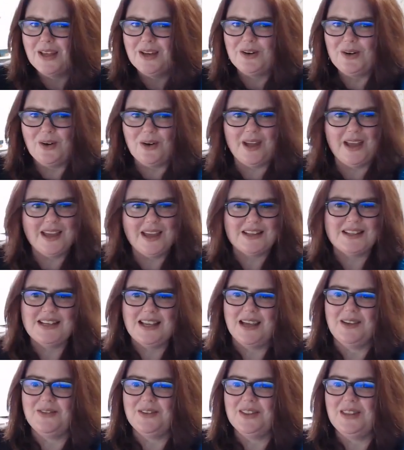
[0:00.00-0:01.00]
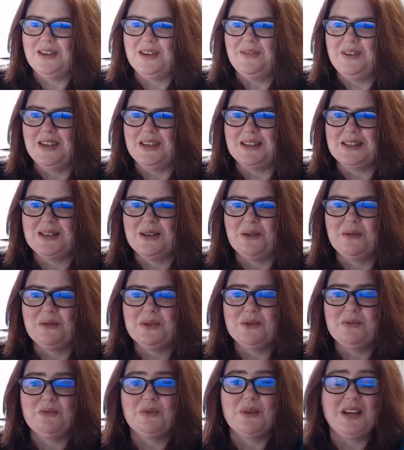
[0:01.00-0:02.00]
not actually having the event. So it
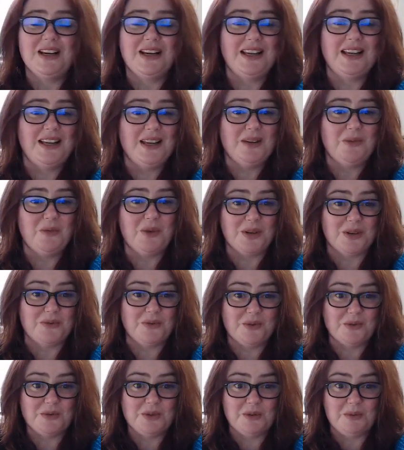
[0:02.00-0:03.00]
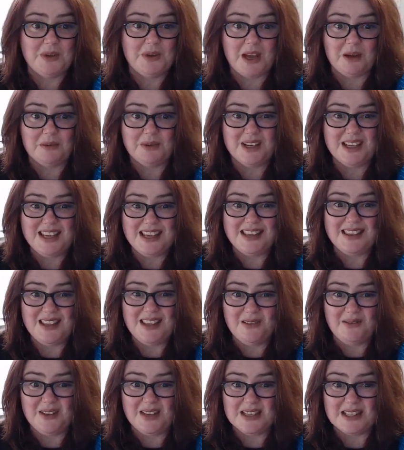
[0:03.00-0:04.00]
was really wonderful to be able to get the
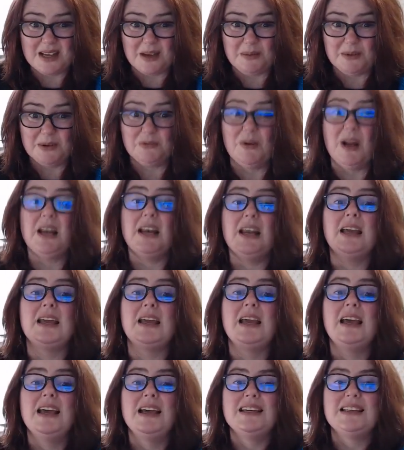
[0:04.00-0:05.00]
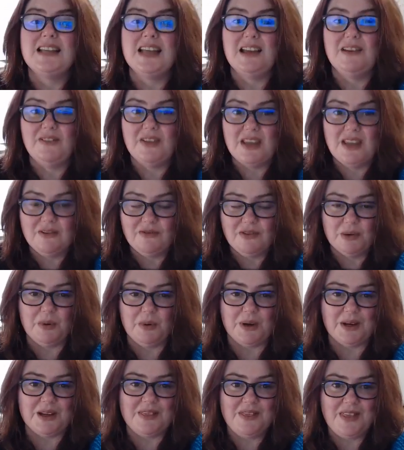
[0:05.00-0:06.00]
event up and running, to have
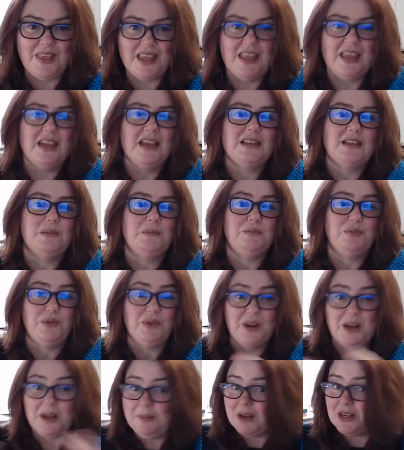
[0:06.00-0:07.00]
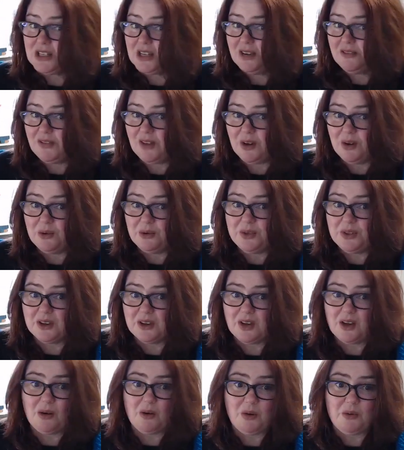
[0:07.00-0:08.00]
everybody there, to pretty much have the whole
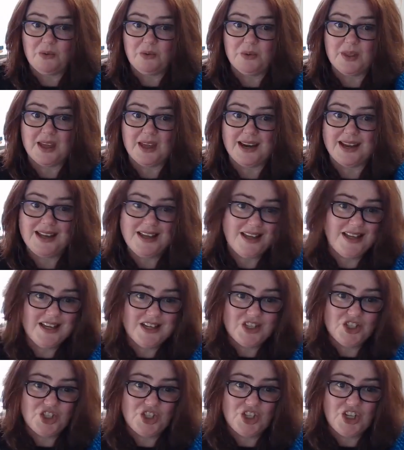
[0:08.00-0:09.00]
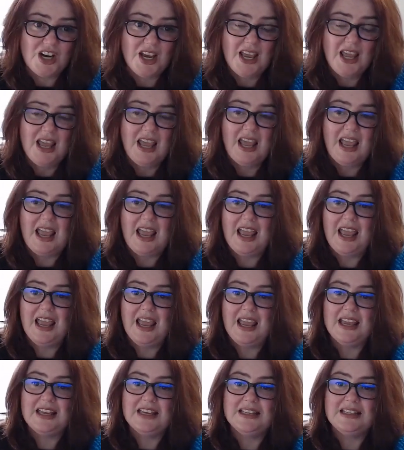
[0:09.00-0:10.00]
thing go off without a hitch.
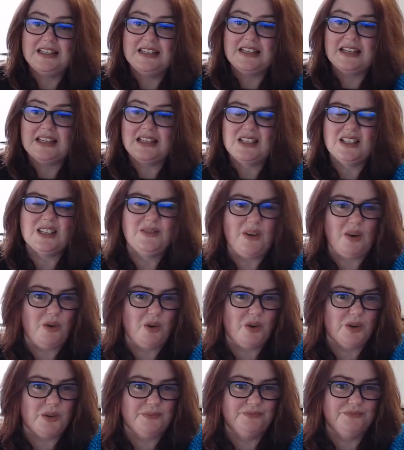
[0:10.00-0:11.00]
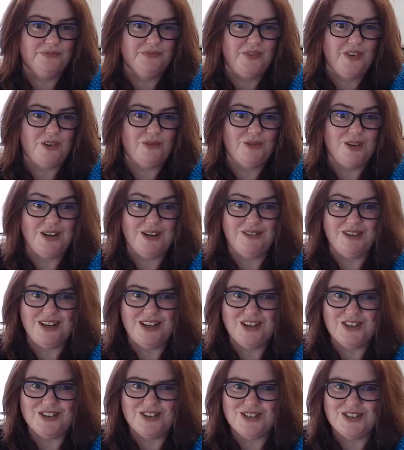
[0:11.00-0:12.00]
And it just felt good. Felt really, really
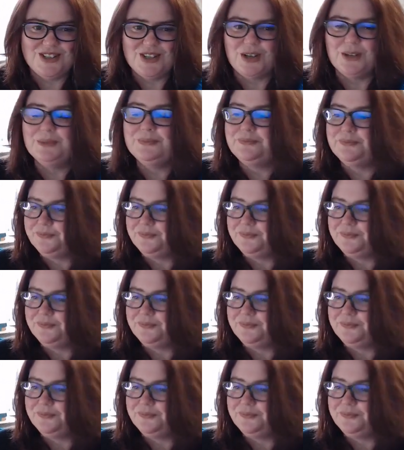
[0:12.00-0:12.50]
good. So